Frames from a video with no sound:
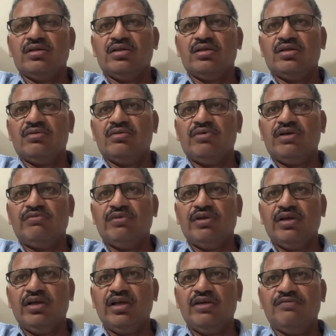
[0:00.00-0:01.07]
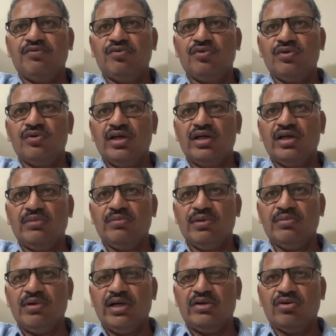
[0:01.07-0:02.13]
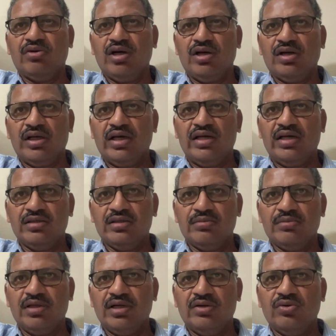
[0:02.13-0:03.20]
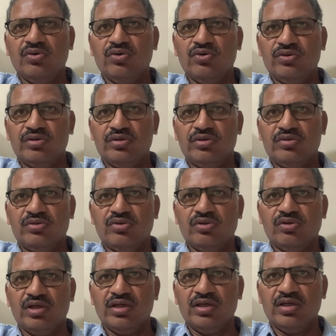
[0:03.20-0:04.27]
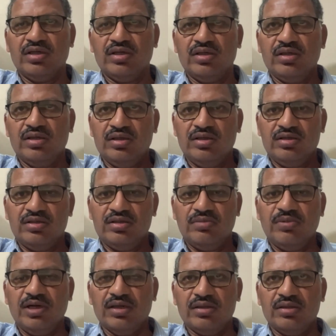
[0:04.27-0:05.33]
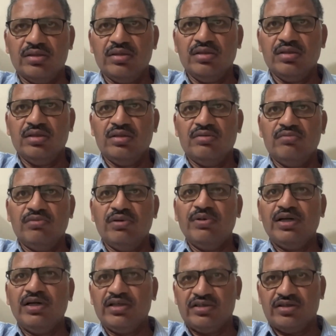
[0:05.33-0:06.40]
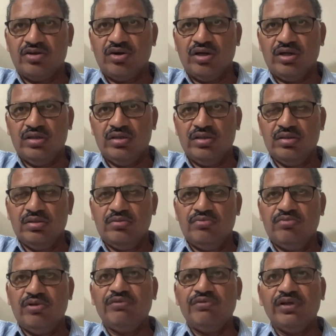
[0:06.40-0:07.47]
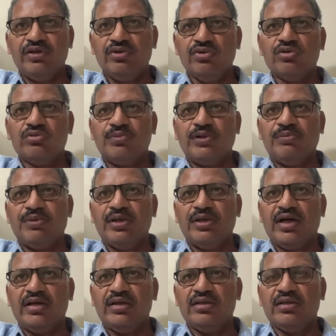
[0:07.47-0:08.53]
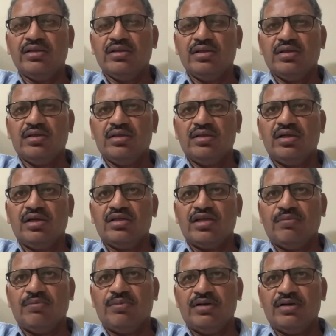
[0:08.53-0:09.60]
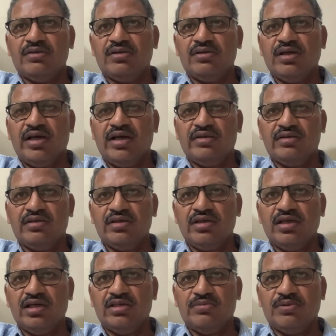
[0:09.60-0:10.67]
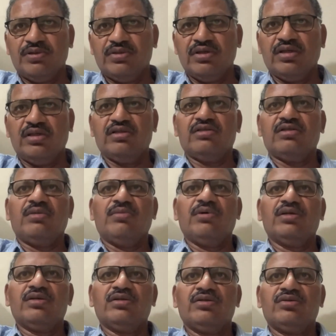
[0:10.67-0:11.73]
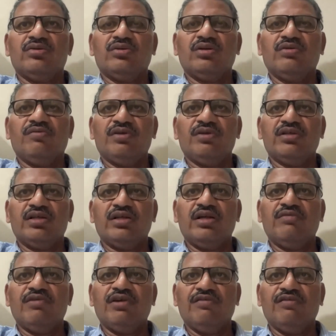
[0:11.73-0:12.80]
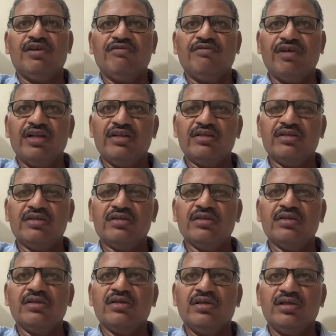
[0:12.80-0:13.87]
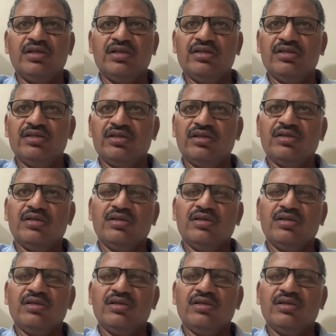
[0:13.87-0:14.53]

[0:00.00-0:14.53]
when we eat food, any microorganism that goes through the stomach will be destroyed. When we use PPI, it will suppress the acid that's present in the stomach. So the first level of defense is